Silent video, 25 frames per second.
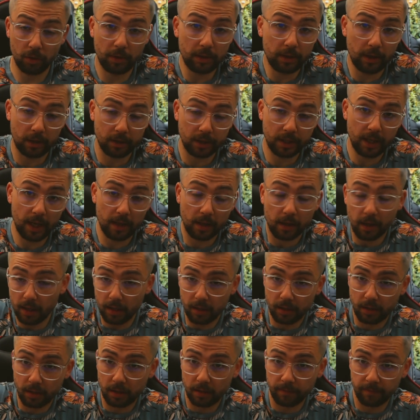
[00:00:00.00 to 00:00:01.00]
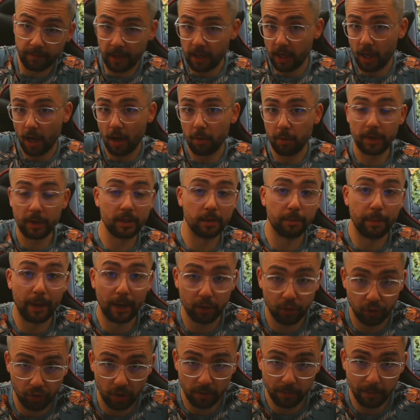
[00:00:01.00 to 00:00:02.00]
so as I said, this video is
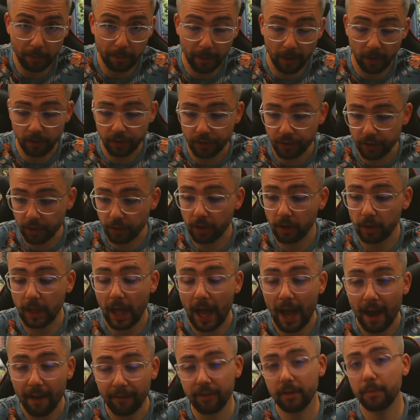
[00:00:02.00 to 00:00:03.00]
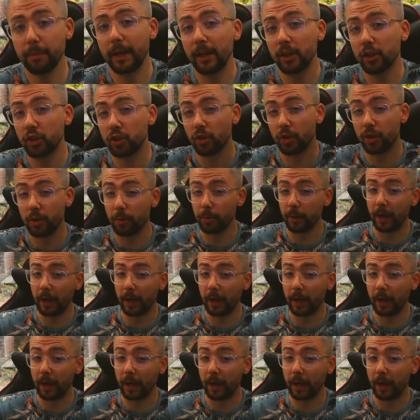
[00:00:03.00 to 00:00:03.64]
about StreamerBot, so you'll have to make sure